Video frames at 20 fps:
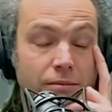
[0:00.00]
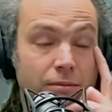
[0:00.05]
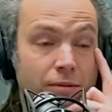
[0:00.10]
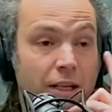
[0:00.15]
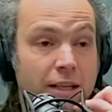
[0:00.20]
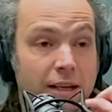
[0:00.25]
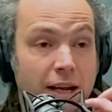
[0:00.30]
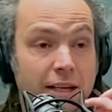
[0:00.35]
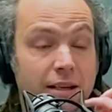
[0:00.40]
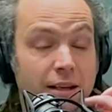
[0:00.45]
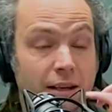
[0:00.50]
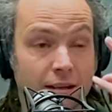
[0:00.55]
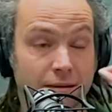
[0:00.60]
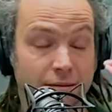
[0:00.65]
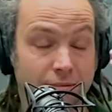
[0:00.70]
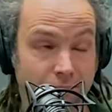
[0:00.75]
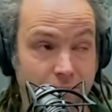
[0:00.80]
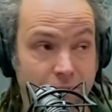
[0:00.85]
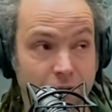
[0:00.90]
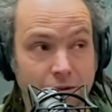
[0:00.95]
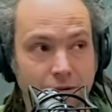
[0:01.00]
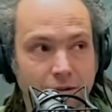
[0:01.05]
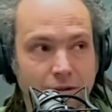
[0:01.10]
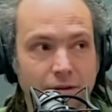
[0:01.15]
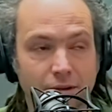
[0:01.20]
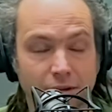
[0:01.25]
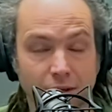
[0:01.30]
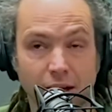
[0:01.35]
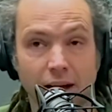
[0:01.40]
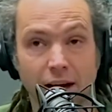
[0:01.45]
that I
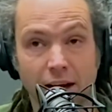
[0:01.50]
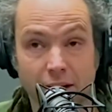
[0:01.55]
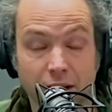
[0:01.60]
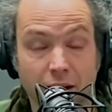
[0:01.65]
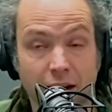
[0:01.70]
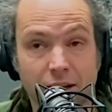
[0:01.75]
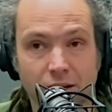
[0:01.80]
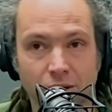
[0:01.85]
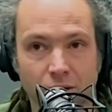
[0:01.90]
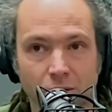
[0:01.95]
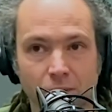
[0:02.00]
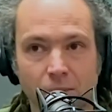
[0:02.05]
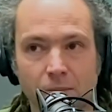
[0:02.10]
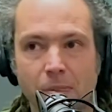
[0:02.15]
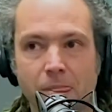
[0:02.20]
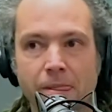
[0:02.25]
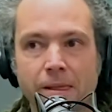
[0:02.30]
know.